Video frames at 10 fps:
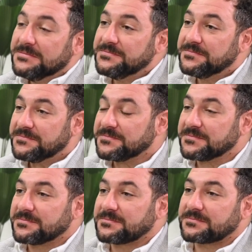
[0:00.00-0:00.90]

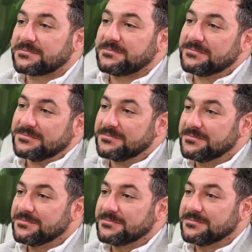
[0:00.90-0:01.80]

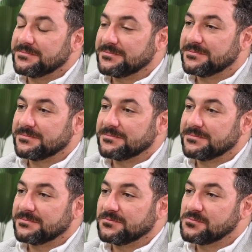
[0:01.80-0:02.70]

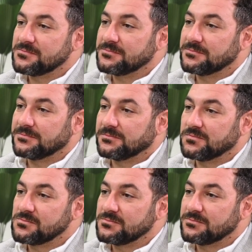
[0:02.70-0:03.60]

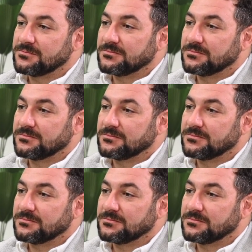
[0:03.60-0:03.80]
(silent)